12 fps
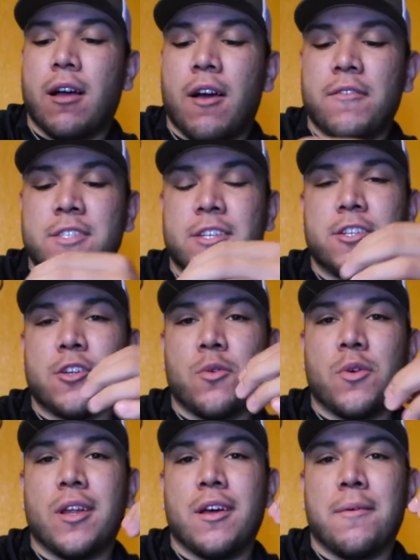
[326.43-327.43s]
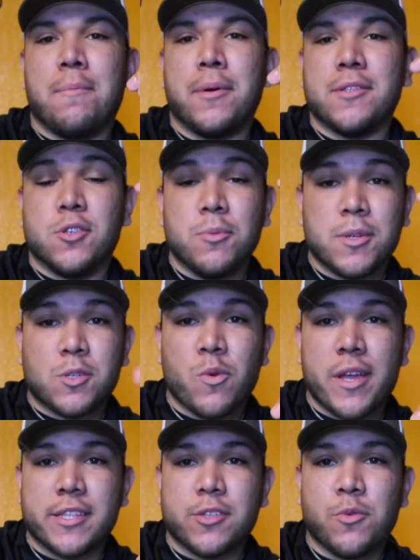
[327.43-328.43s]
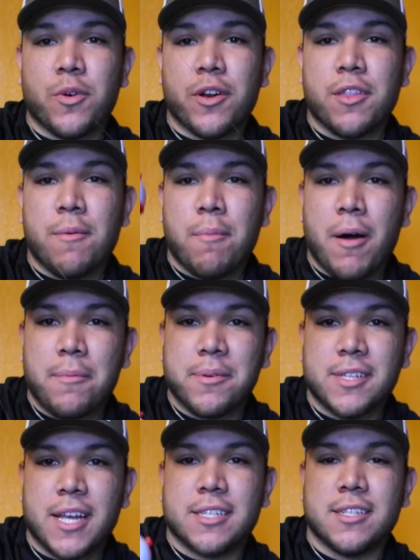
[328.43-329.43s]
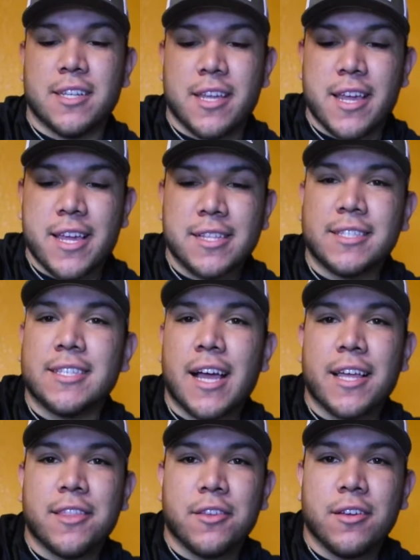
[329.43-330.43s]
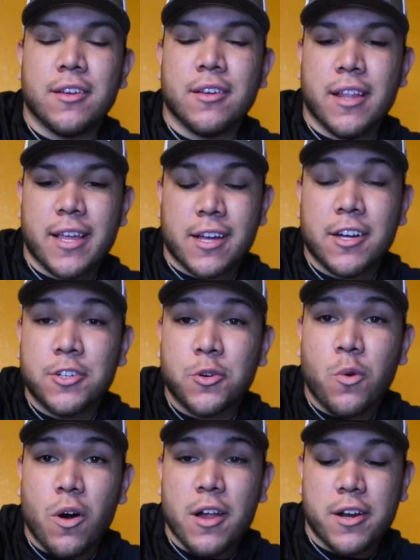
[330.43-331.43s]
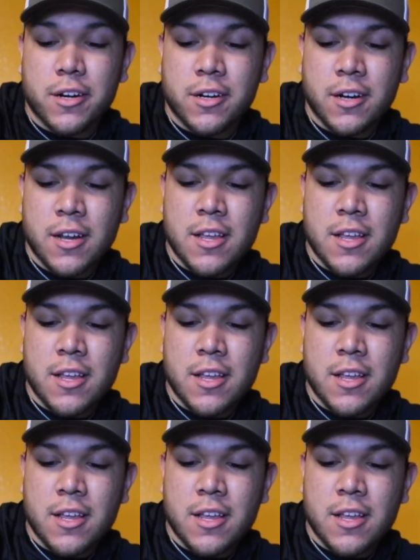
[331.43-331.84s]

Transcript: Obviously you don't want to put too much weight to where the bobber's actually inside the, like, underwater,